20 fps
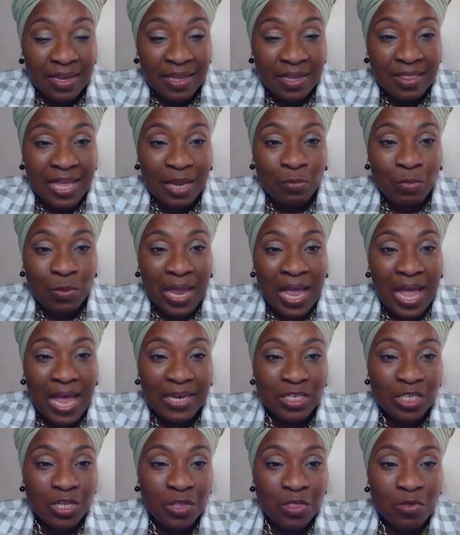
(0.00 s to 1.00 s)
that we
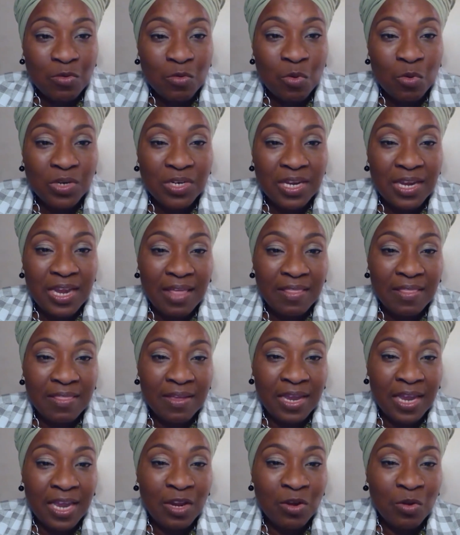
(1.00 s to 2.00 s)
had to throw together
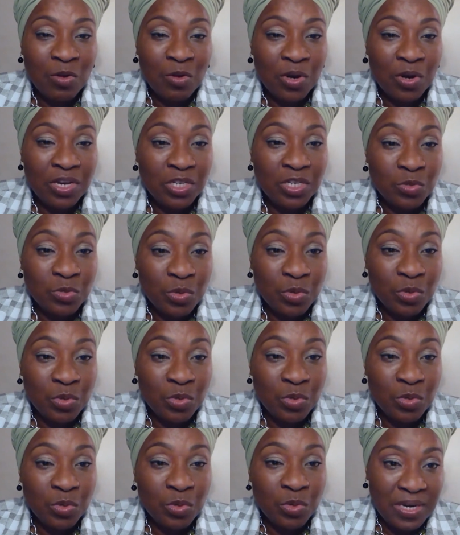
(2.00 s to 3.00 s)
in order to
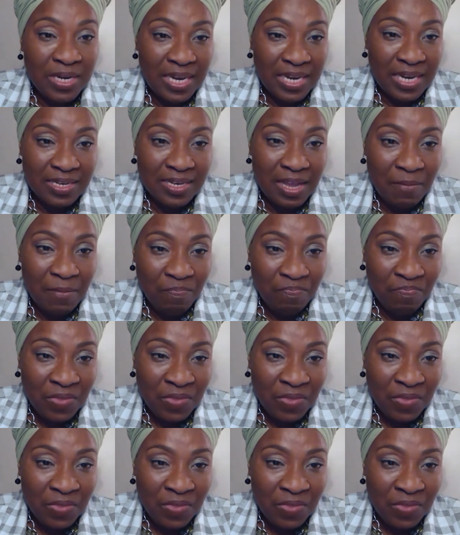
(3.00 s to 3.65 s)
accommodate them.